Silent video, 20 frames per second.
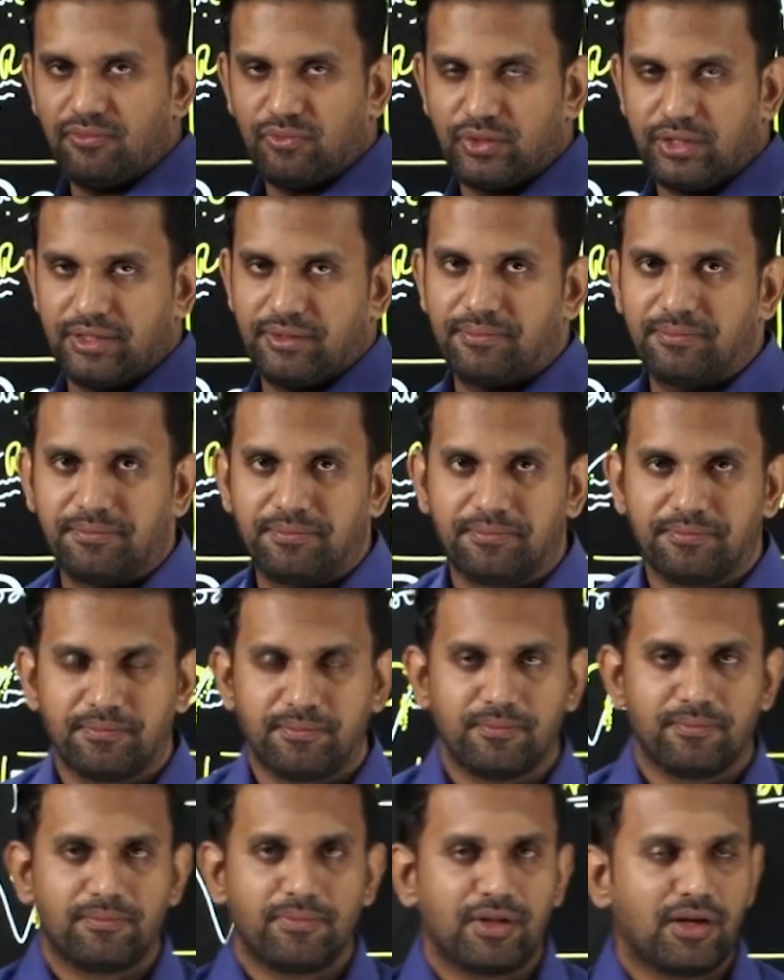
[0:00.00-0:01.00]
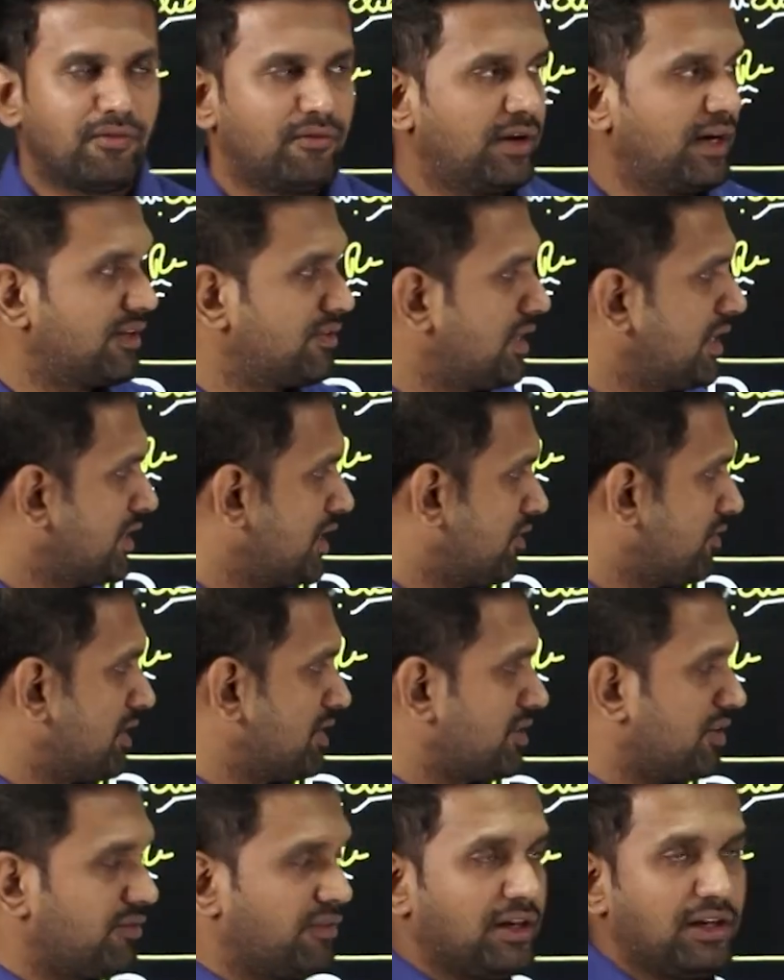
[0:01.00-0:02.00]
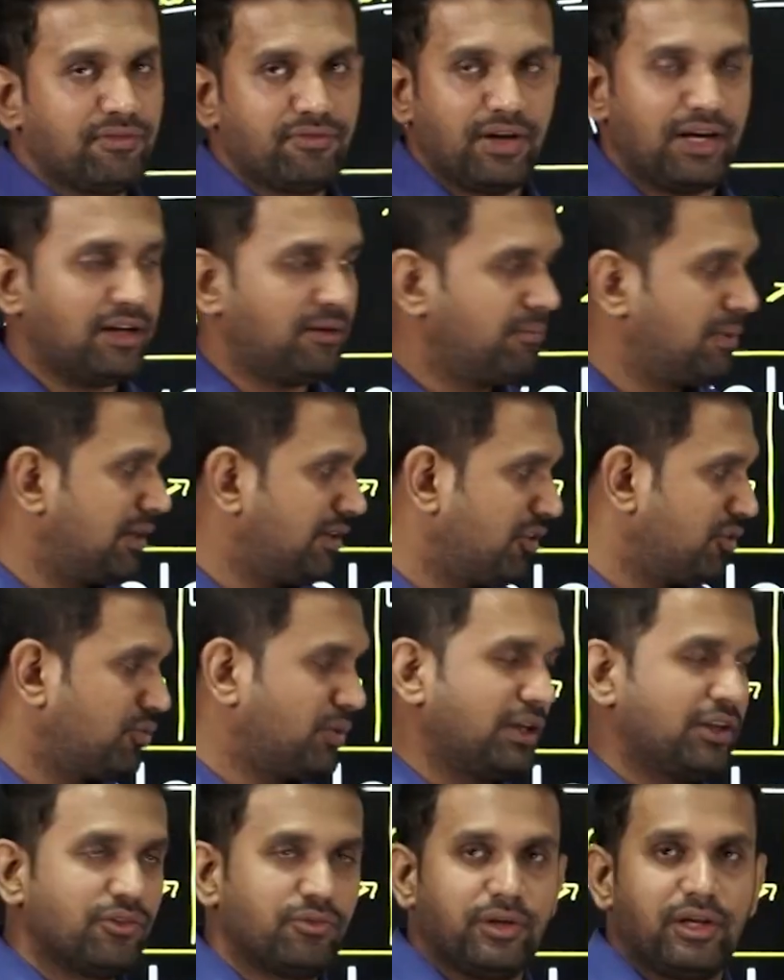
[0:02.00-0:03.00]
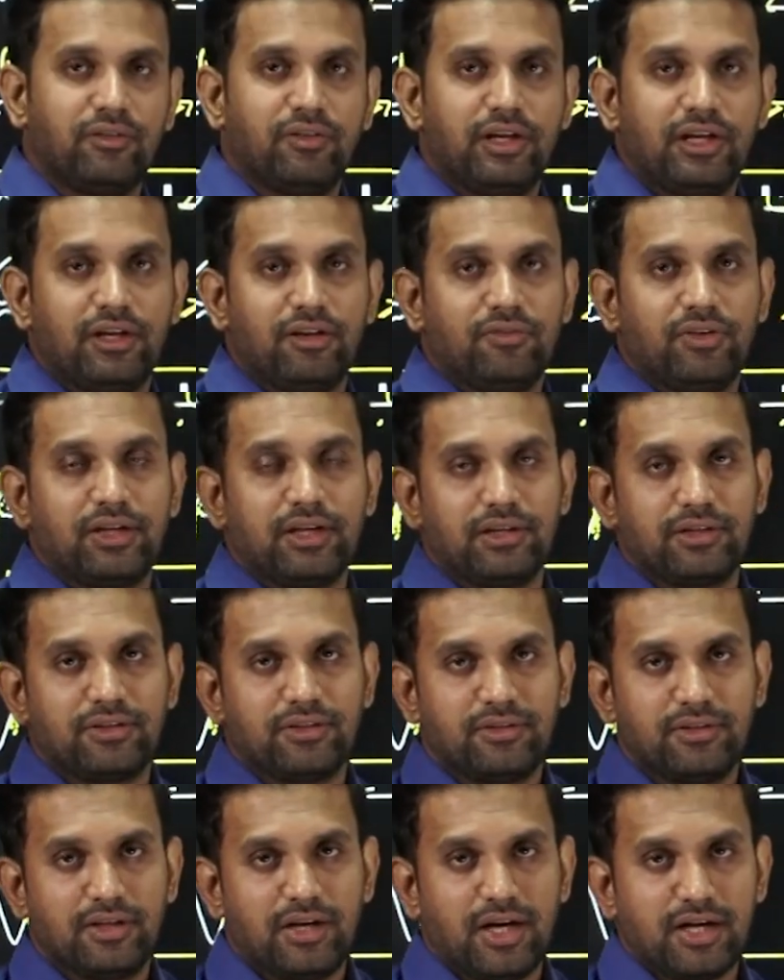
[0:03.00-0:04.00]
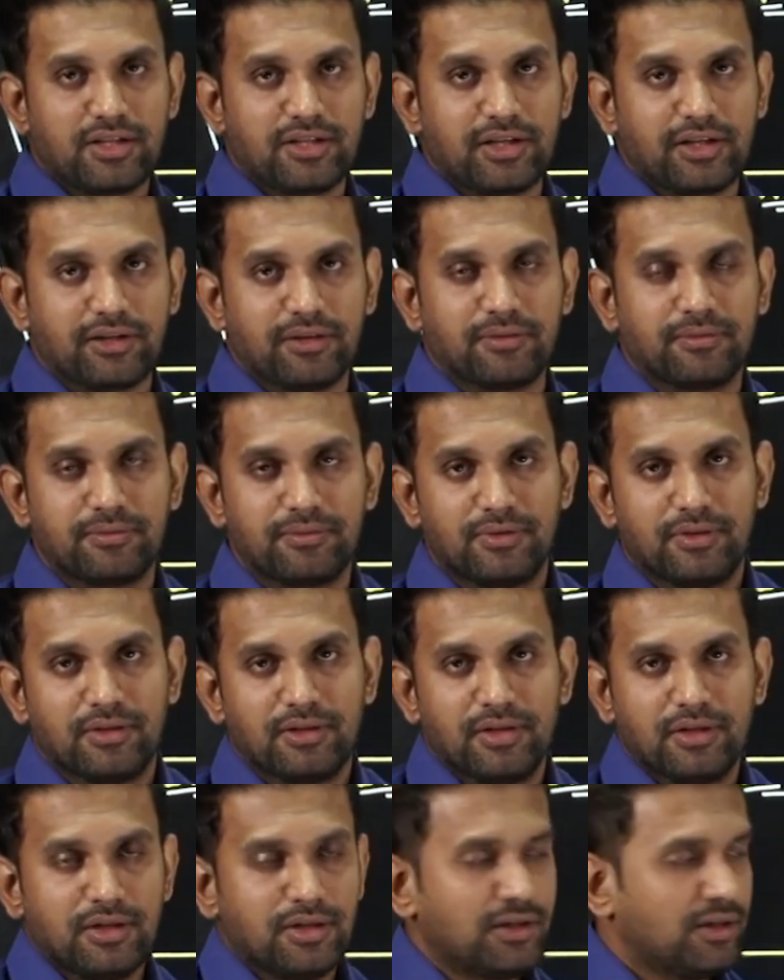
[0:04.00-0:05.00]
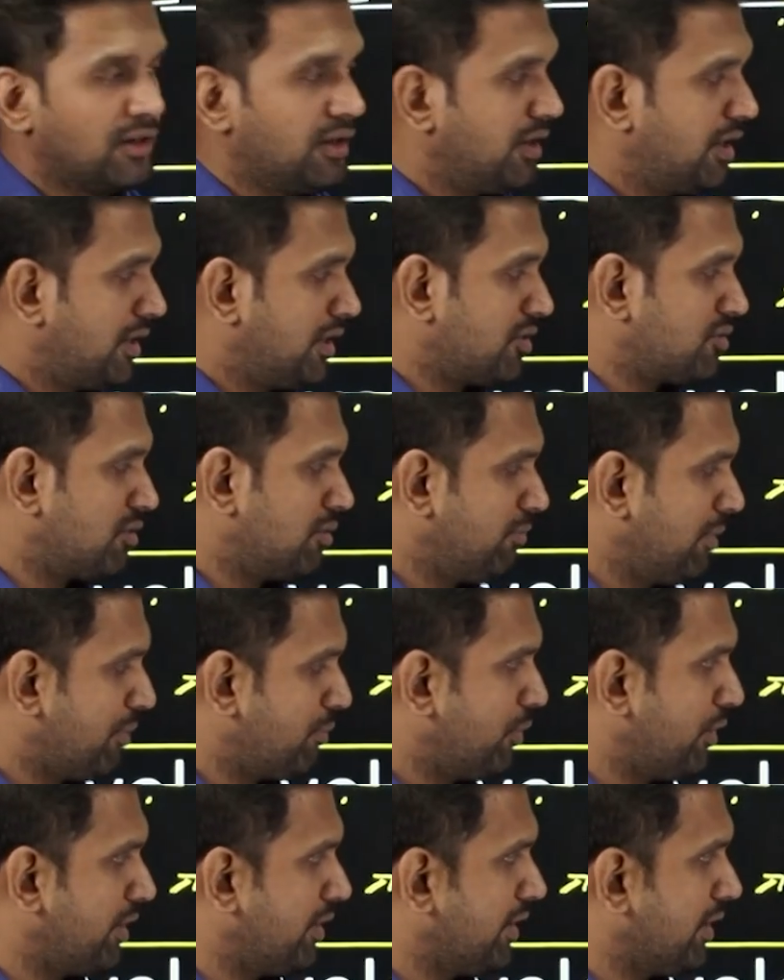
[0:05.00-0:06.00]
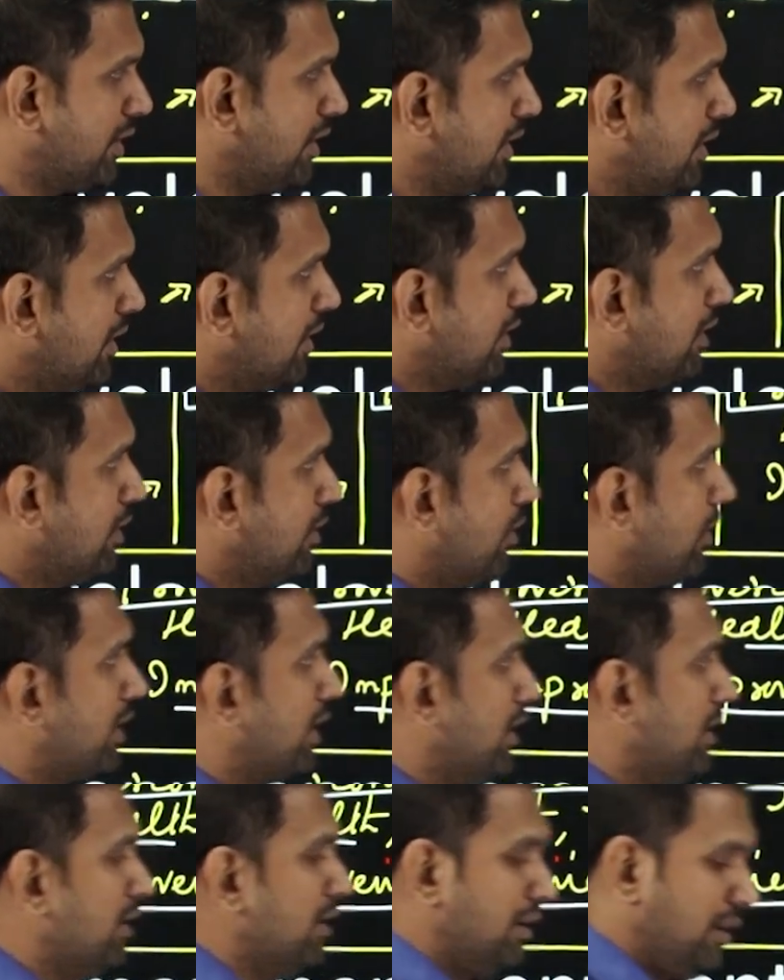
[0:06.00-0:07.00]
word, whereas other words are very fine, but this word is very, very difficult. Heartening. Understood my point here? Okay,